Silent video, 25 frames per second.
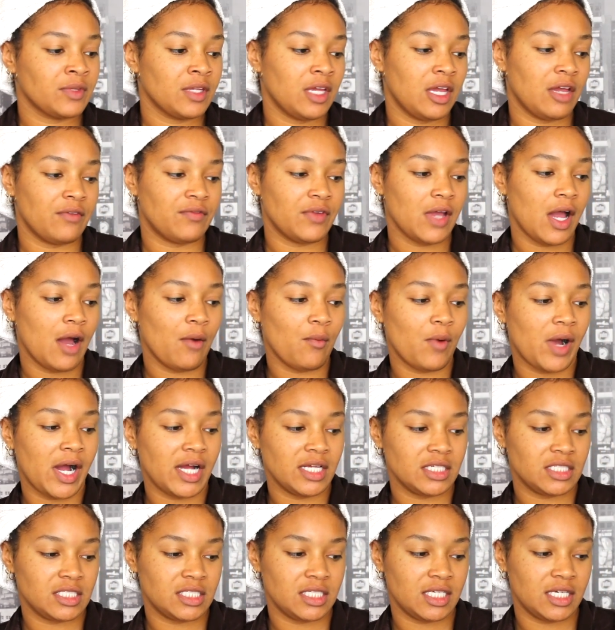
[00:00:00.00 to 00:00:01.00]
If y'all
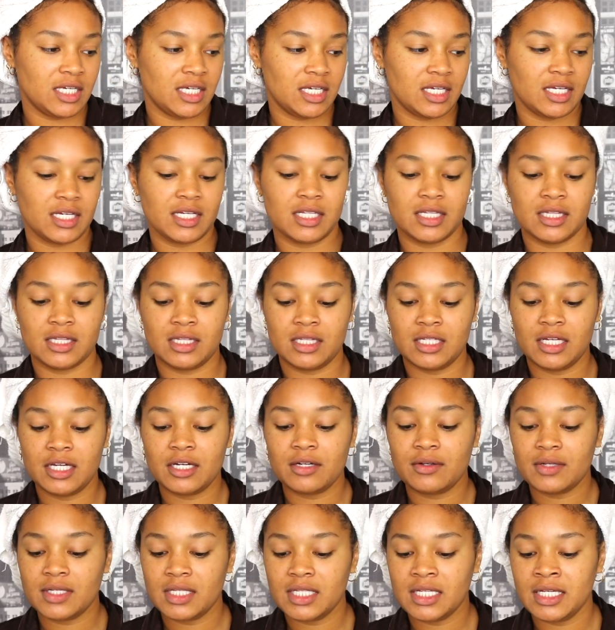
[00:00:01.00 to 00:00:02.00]
watched it,
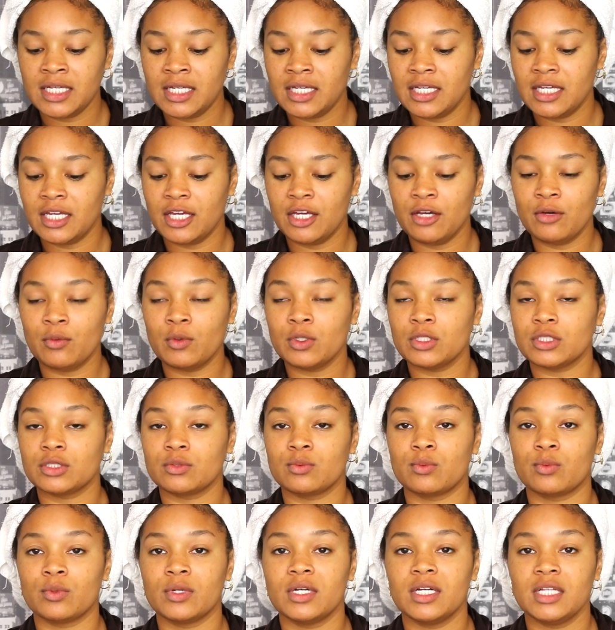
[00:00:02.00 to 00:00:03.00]
literally, it was
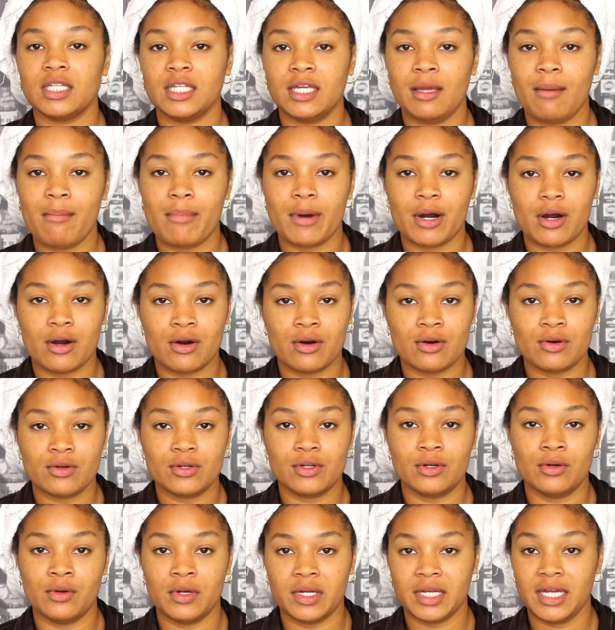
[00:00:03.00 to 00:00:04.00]
really bold
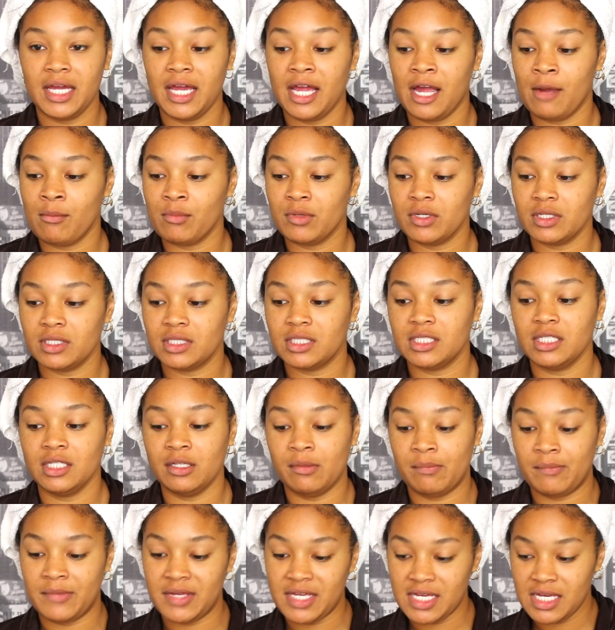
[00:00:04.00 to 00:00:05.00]
on camera
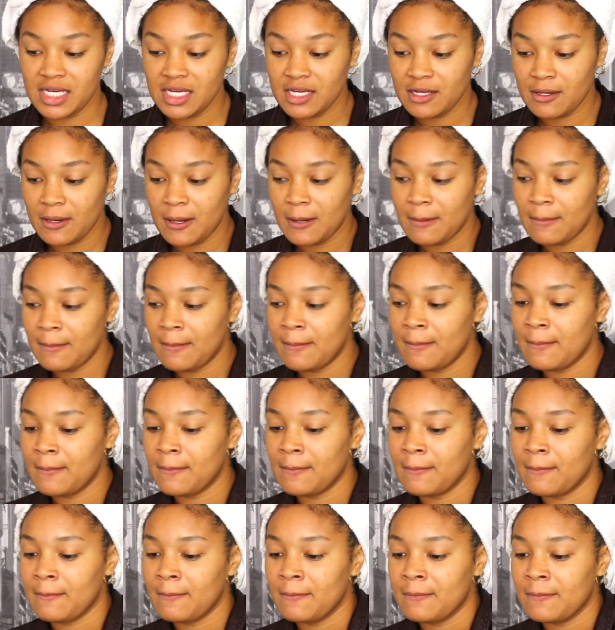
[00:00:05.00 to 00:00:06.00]
to me,
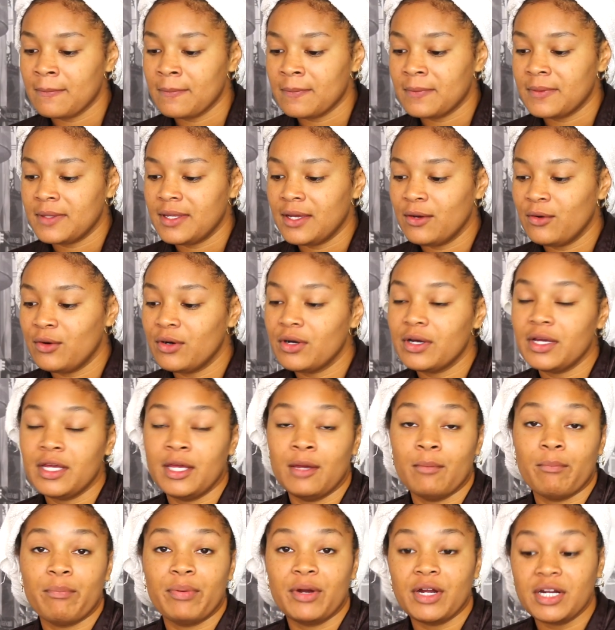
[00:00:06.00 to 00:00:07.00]
or
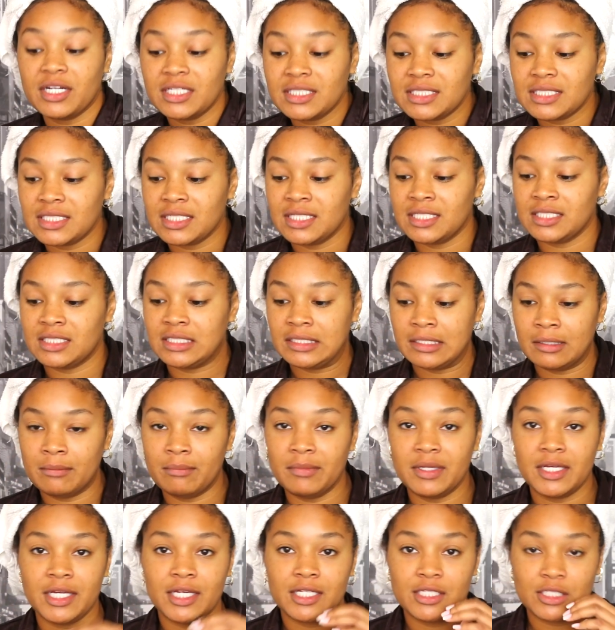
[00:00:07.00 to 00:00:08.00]
in person to
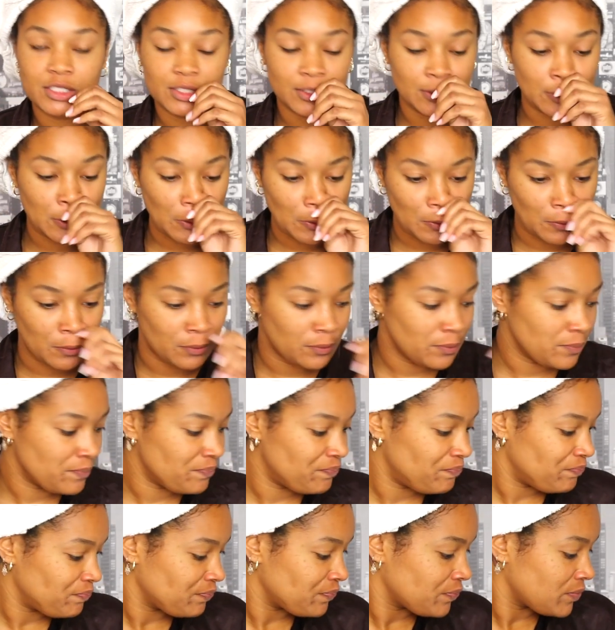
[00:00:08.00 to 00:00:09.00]
me too.
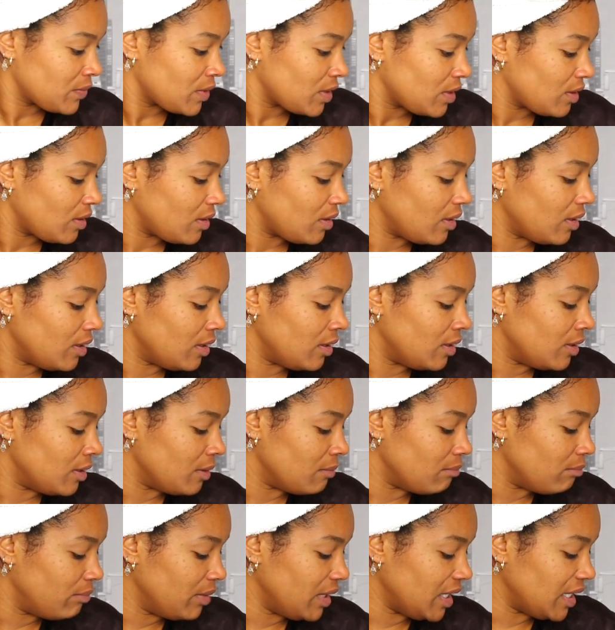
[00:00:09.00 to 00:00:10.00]

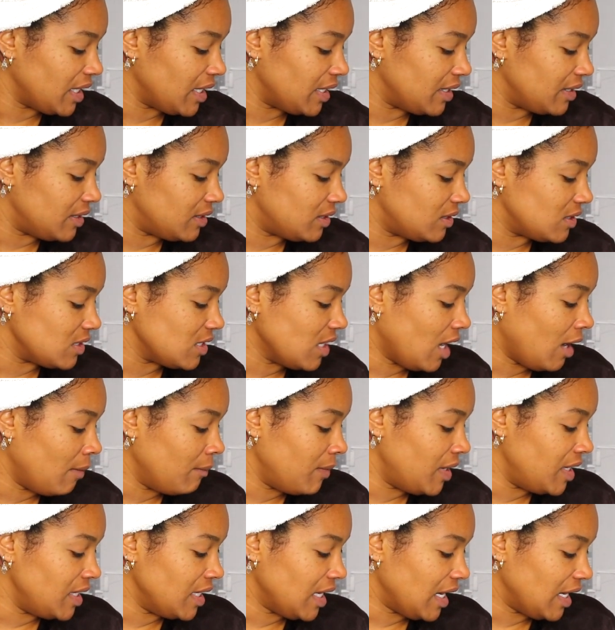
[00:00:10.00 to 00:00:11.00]
But y'all
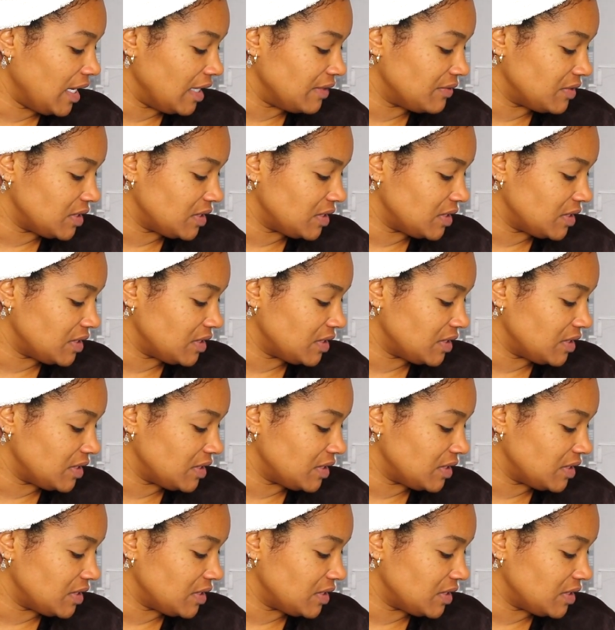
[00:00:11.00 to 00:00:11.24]
may not have